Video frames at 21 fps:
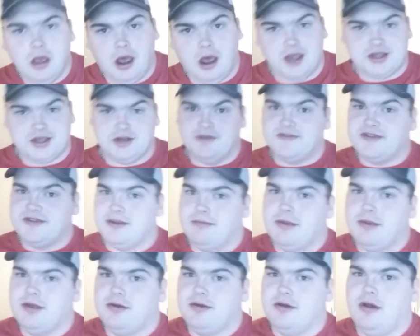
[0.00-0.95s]
Also,
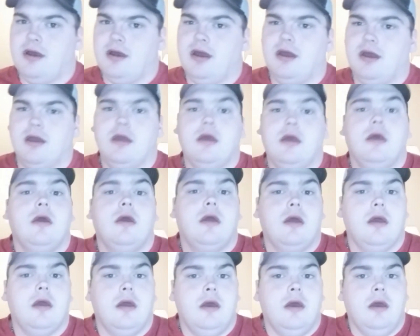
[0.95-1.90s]
some other uh,
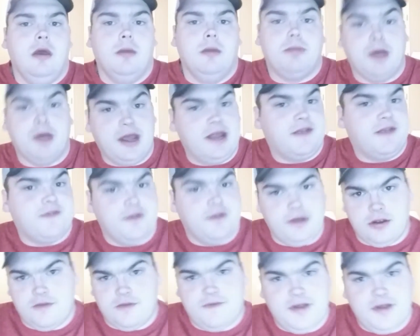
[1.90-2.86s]
plans for
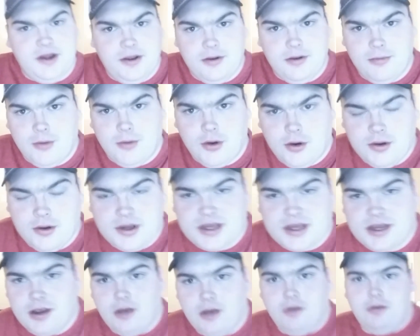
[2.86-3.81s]
another video tomorrow,
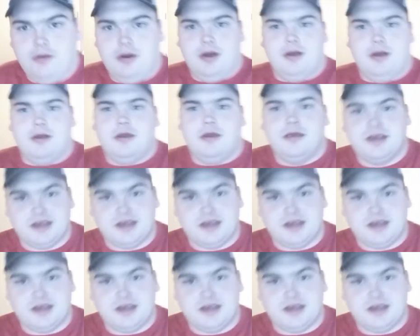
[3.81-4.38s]
so uh,